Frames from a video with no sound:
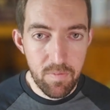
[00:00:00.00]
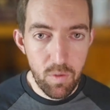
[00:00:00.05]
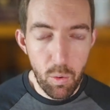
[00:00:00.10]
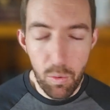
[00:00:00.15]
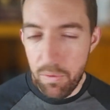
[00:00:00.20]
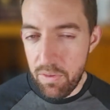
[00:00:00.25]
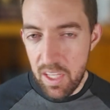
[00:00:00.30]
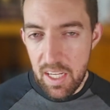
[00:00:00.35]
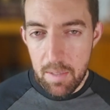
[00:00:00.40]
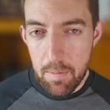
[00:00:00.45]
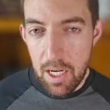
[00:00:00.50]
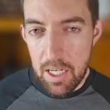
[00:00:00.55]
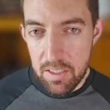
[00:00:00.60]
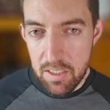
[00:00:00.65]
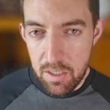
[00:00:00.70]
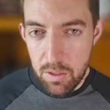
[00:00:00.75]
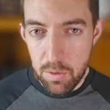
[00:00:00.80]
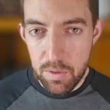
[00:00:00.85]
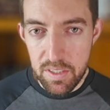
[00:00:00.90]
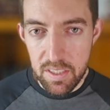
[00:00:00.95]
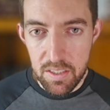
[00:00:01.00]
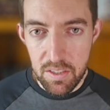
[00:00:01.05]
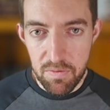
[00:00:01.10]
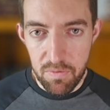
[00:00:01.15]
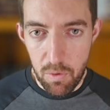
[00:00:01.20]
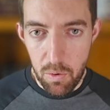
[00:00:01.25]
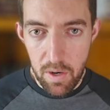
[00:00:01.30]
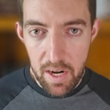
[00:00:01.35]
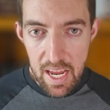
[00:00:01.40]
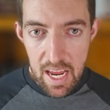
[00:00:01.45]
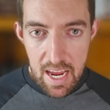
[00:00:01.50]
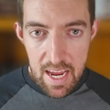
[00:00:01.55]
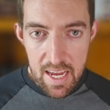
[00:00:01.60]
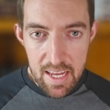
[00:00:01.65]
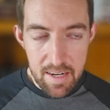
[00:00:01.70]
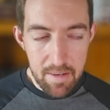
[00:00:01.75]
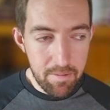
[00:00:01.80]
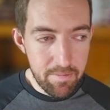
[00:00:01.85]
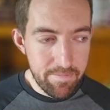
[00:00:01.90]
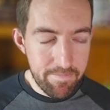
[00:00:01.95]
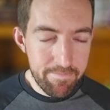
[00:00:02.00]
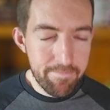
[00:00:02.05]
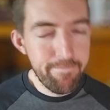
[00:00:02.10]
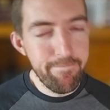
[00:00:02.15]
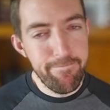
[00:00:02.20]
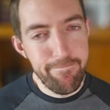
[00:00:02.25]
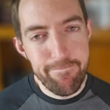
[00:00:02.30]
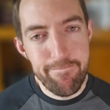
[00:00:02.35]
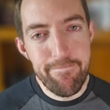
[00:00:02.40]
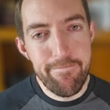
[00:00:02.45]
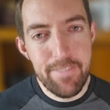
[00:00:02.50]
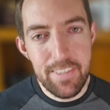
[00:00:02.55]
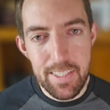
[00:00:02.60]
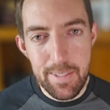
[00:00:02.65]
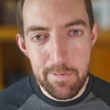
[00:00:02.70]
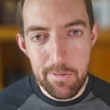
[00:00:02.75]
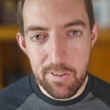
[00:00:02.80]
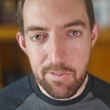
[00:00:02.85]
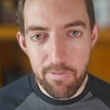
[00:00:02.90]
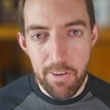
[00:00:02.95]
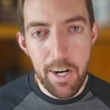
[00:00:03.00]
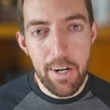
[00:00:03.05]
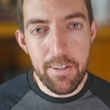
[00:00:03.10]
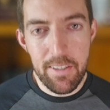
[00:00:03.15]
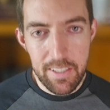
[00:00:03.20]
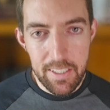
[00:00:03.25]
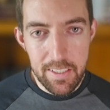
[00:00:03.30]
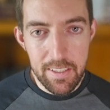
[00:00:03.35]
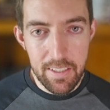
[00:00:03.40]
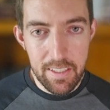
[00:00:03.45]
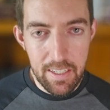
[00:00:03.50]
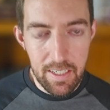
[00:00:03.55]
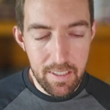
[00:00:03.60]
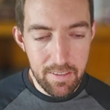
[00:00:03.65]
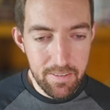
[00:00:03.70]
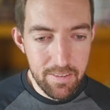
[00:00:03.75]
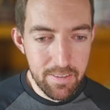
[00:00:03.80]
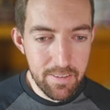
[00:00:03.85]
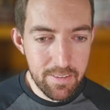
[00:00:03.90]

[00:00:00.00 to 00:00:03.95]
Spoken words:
When we think about uses for aid, it seems fairly clear.